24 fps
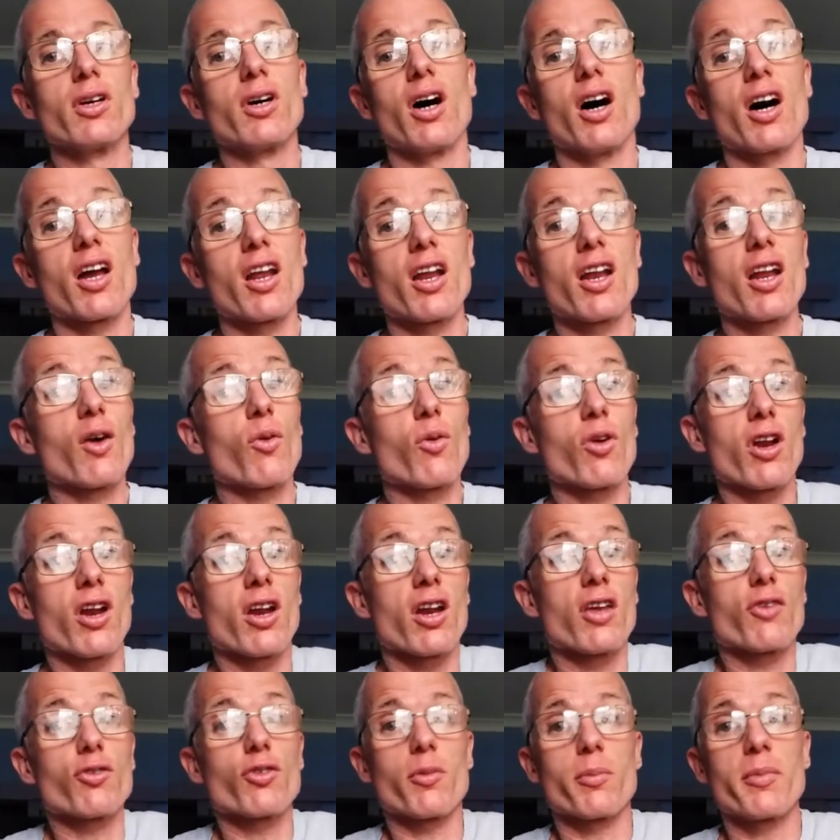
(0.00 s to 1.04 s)
I don't know what it
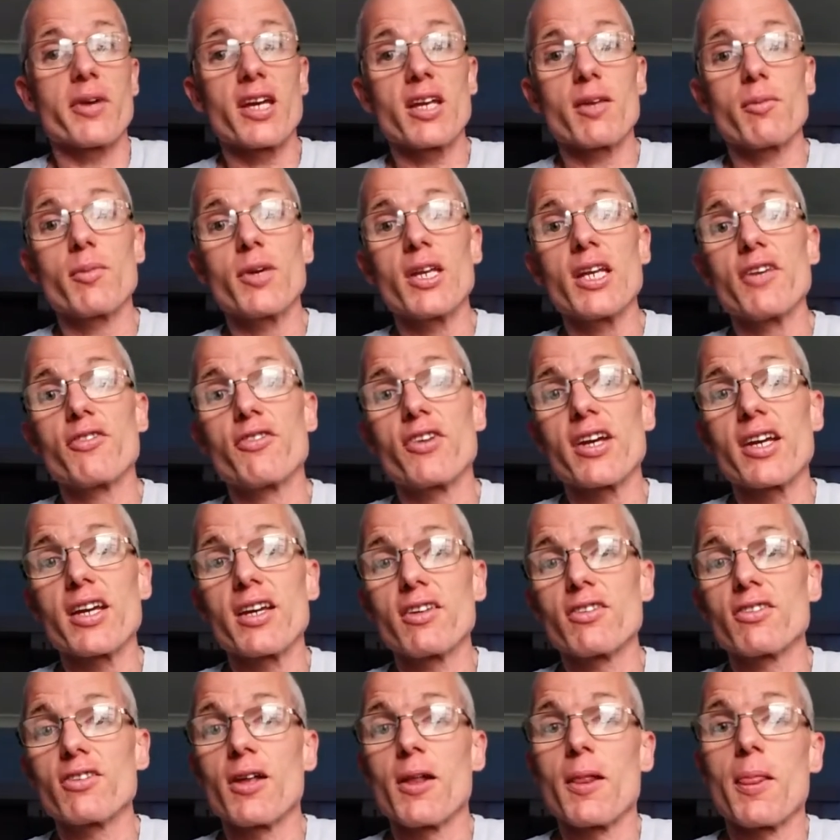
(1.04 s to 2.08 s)
is with
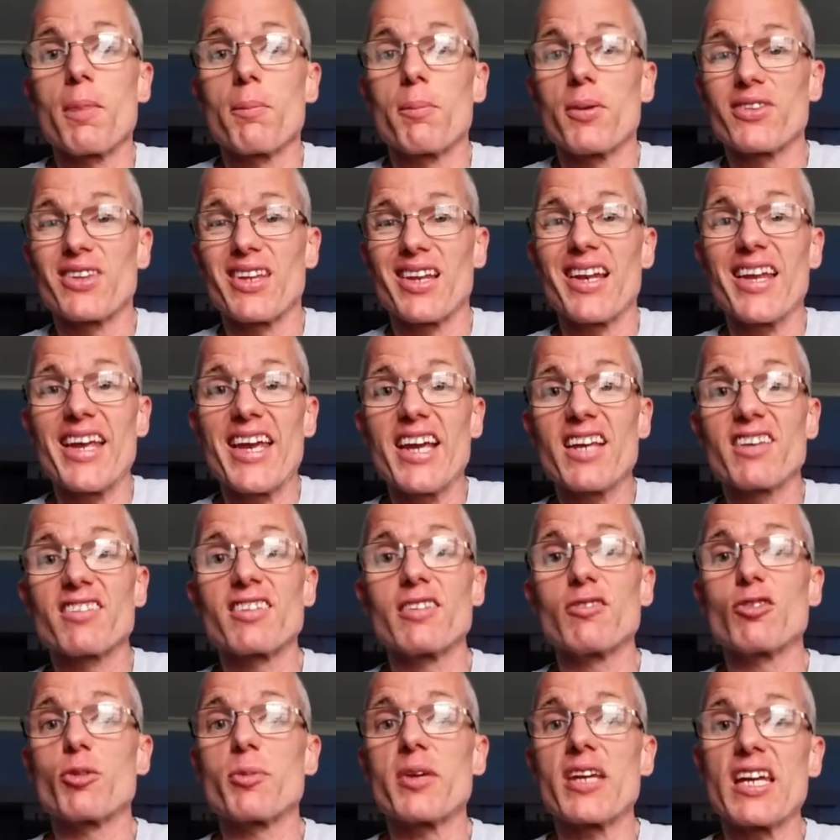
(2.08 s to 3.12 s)
minifigures, but the legs
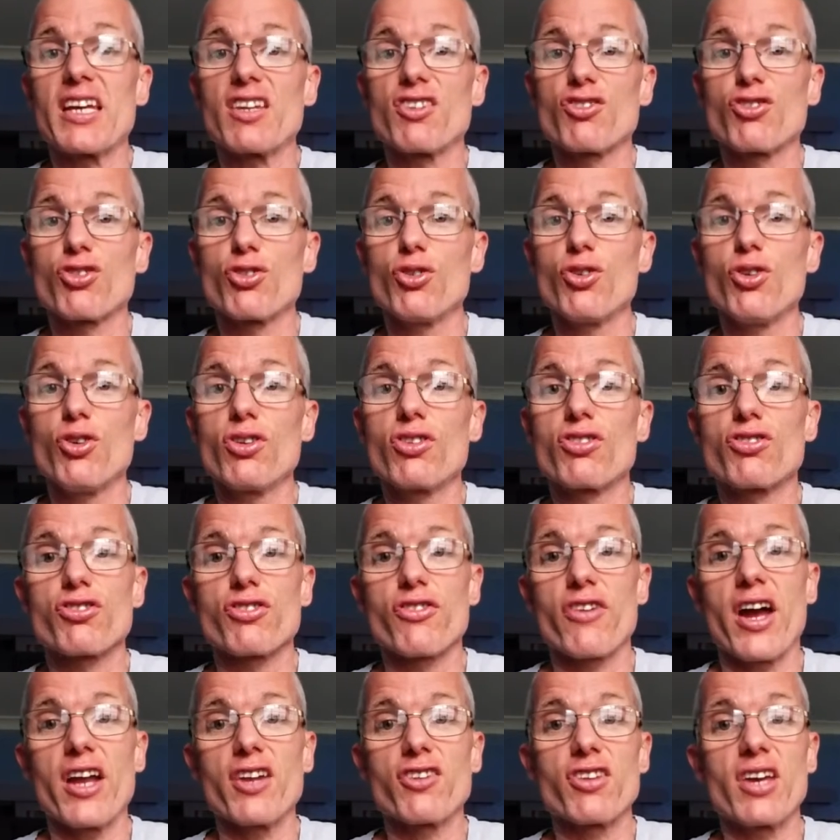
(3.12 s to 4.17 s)
seem to get chewed,
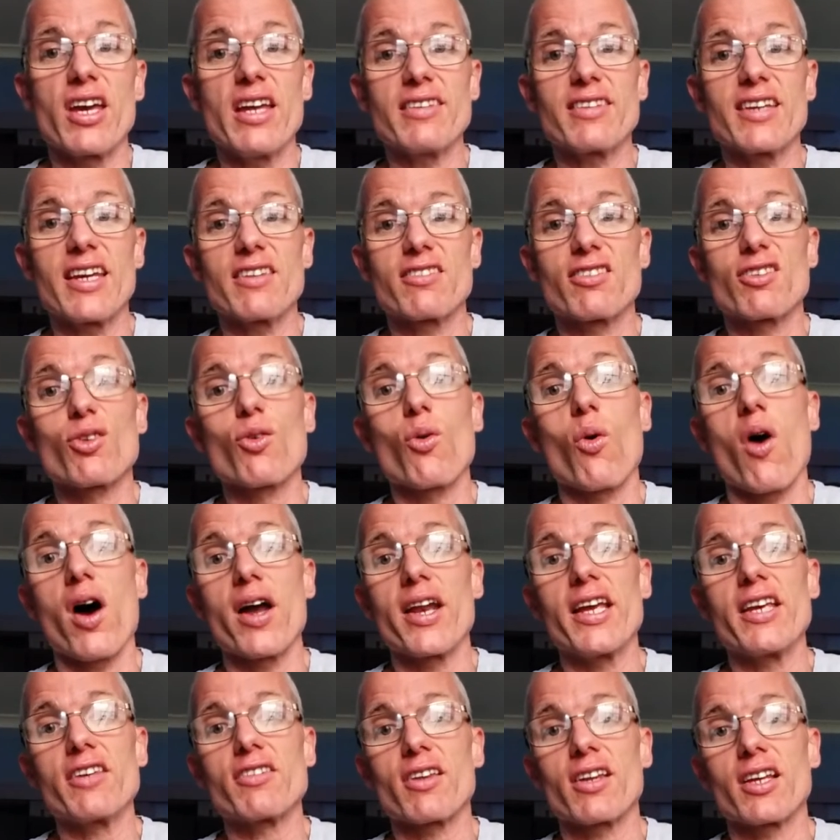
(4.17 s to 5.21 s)
scratched and dented quite
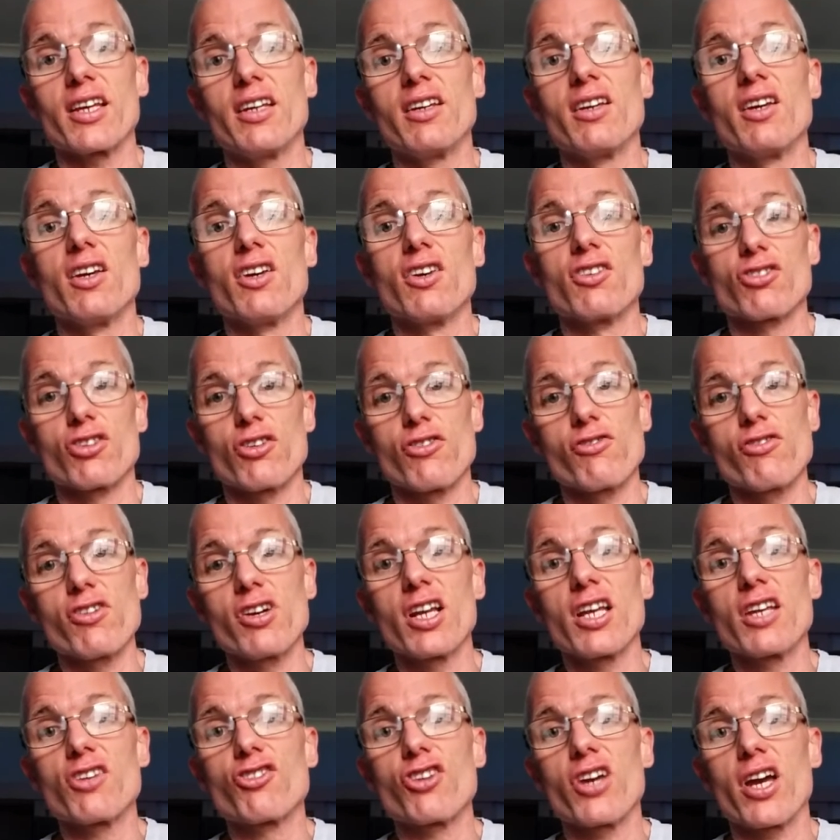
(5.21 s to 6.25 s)
easily. So
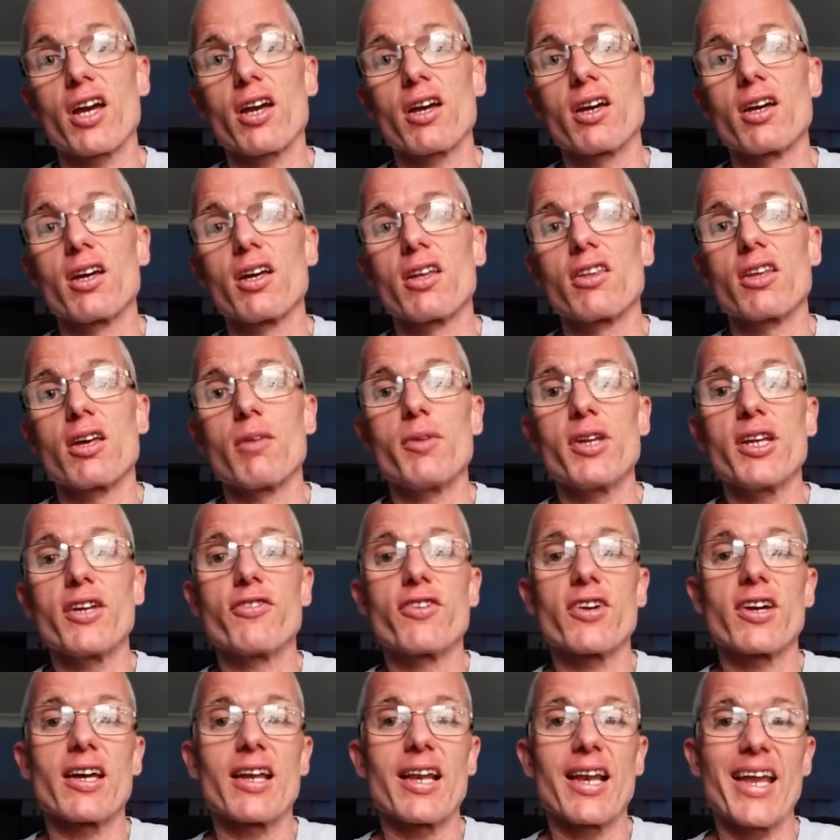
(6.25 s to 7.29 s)
really check the
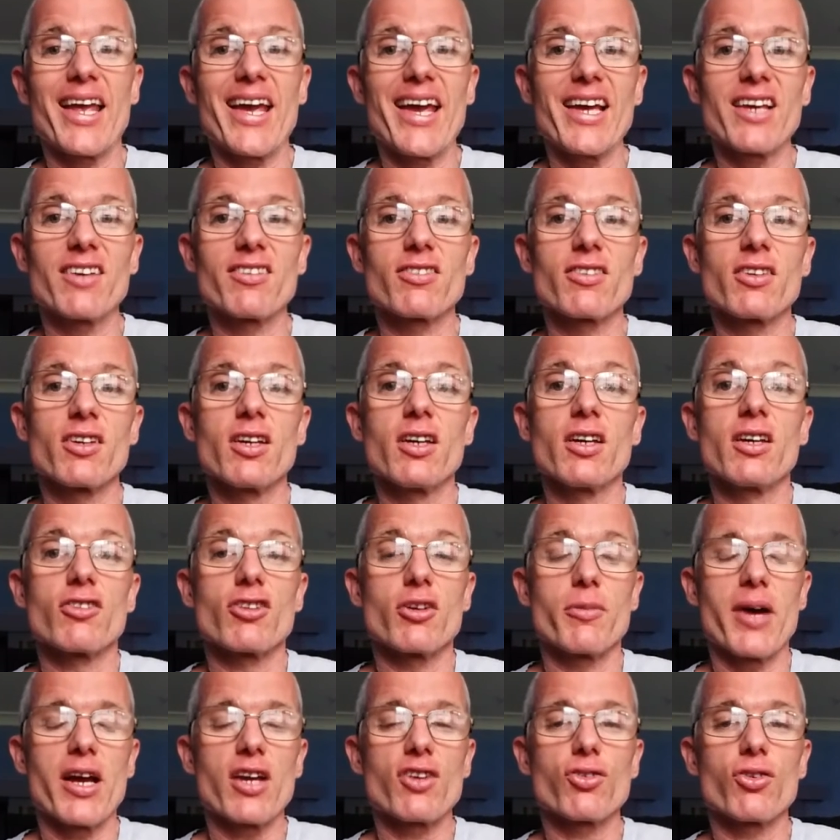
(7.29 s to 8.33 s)
minifigure legs
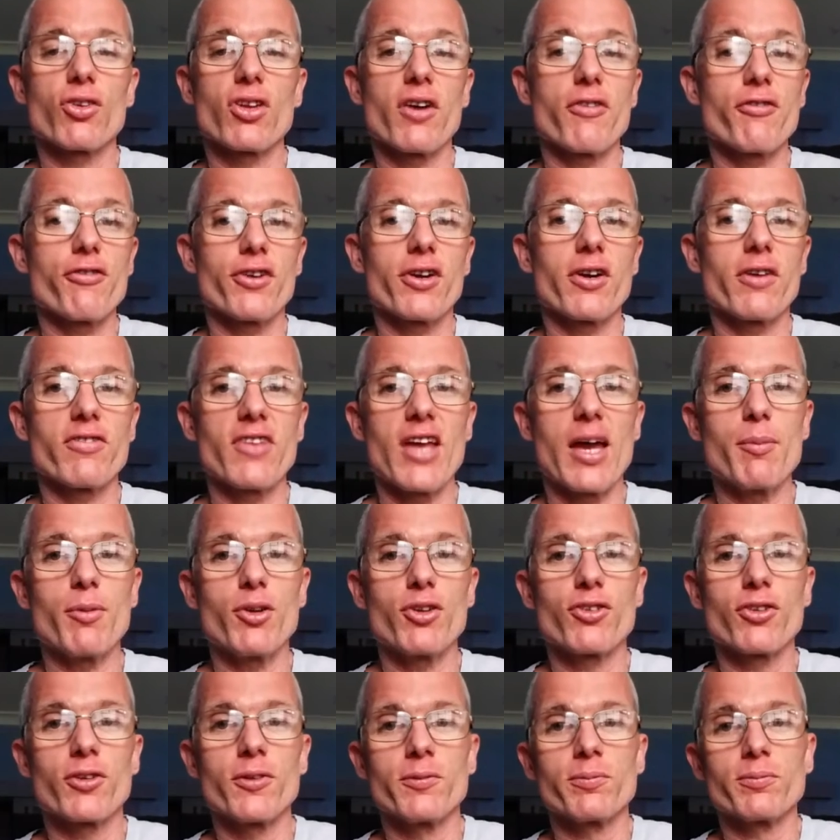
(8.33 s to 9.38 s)
to make sure they're free of
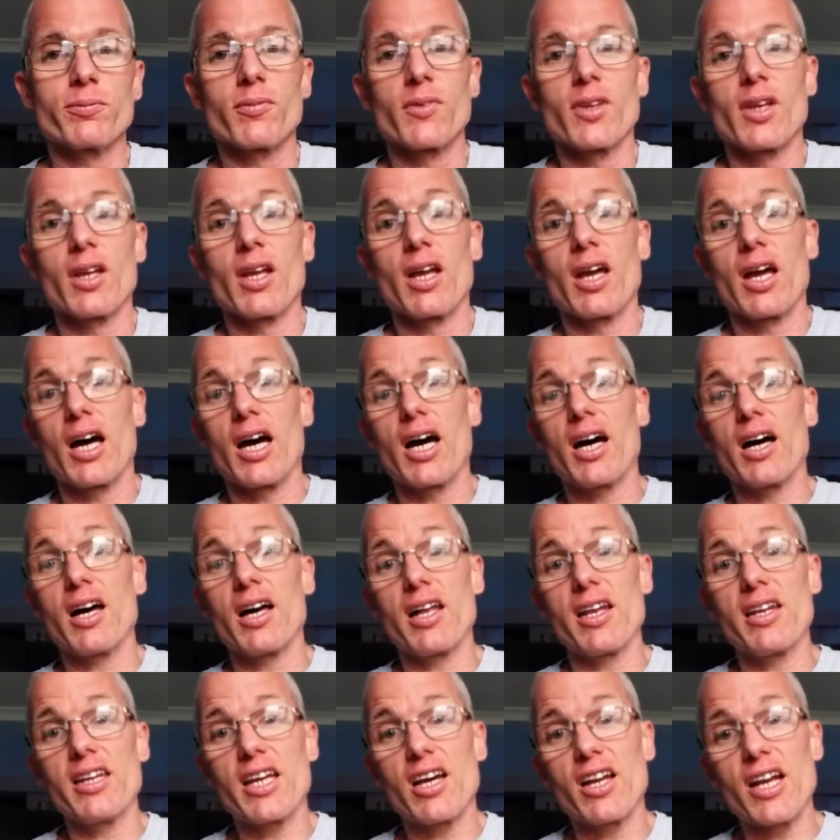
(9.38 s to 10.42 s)
damage. Now
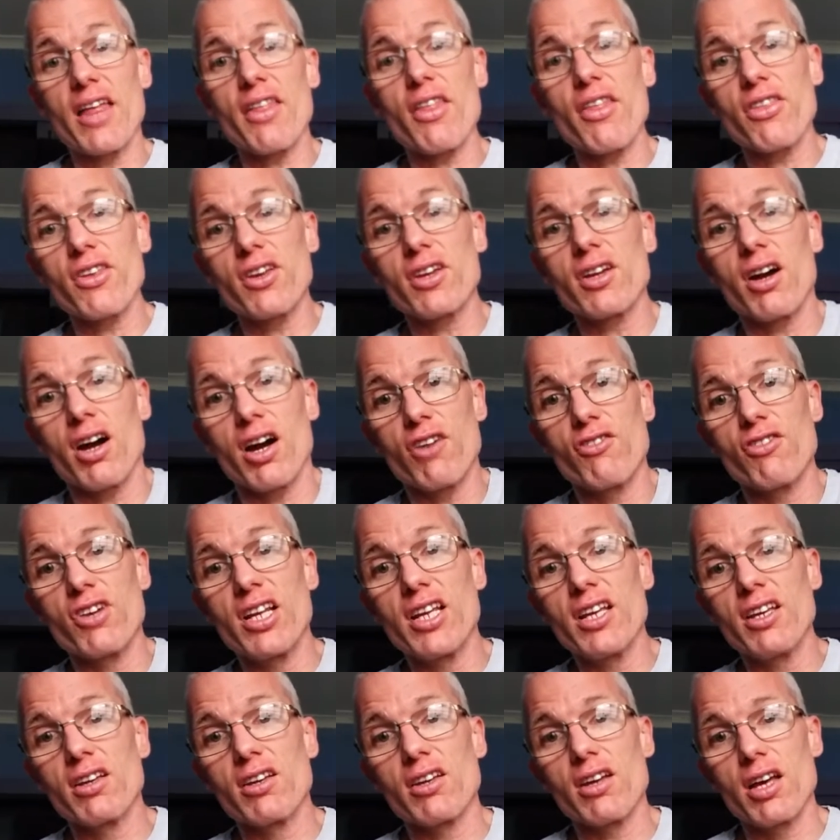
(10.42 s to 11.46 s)
another thing I
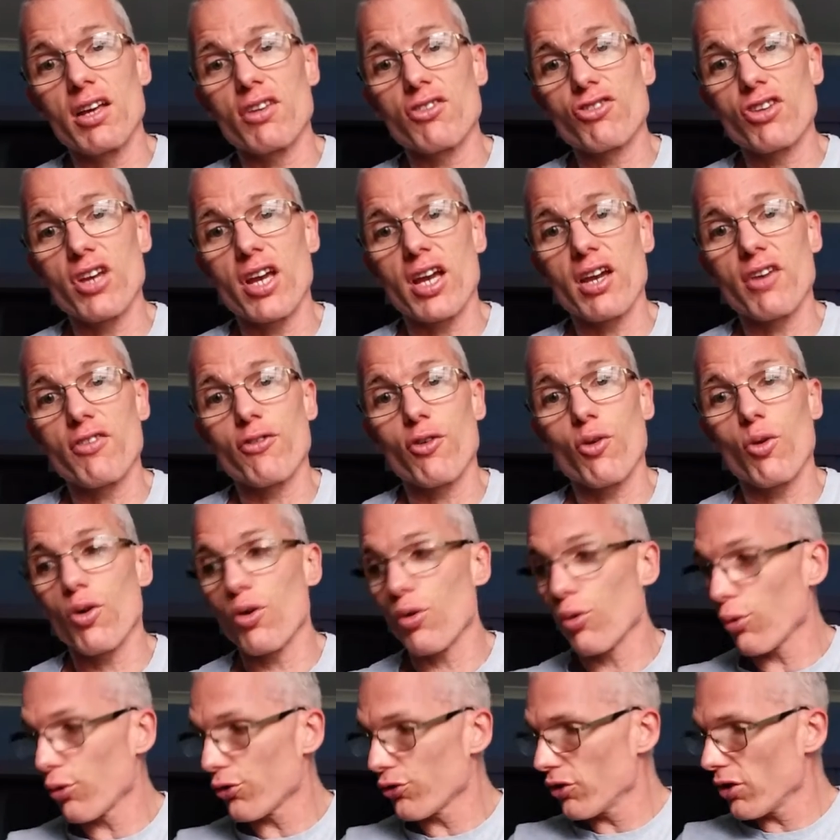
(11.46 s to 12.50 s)
really check for
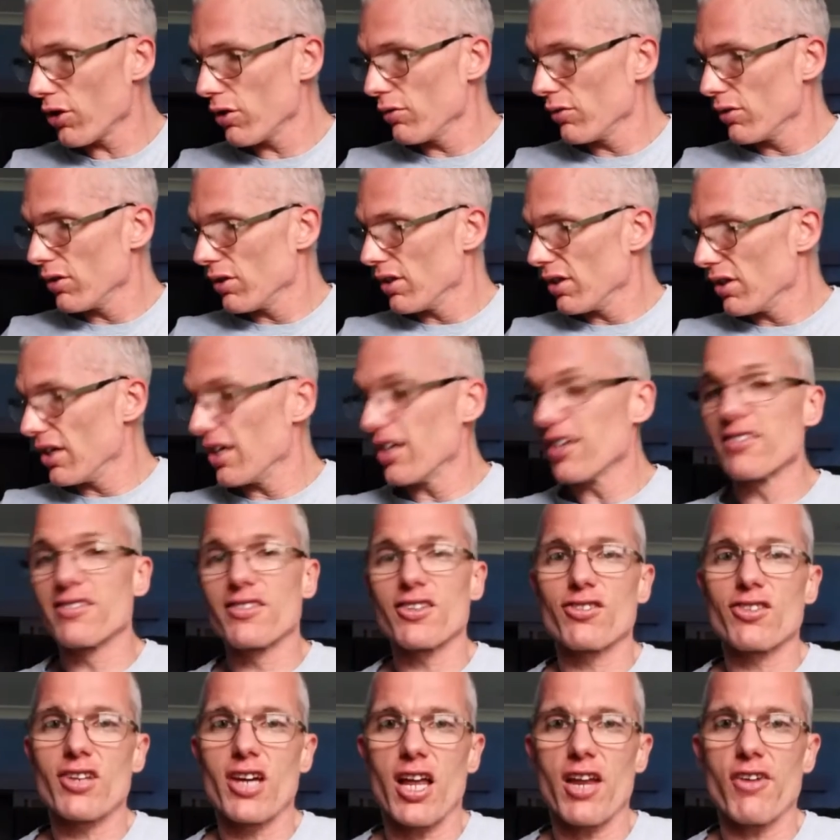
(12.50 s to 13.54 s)
also is
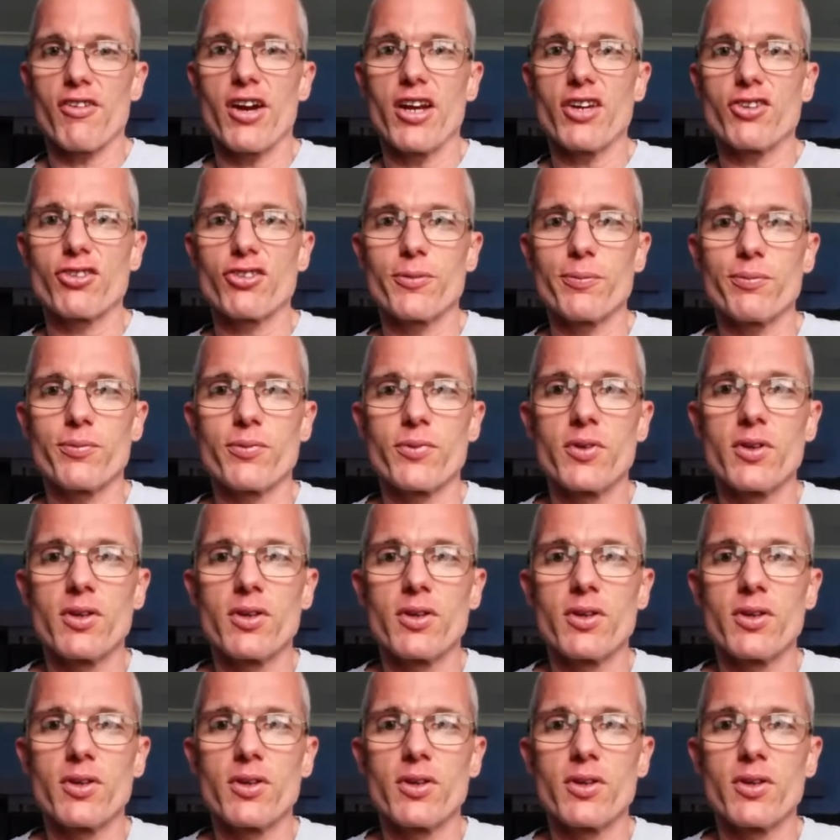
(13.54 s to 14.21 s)
discoloration.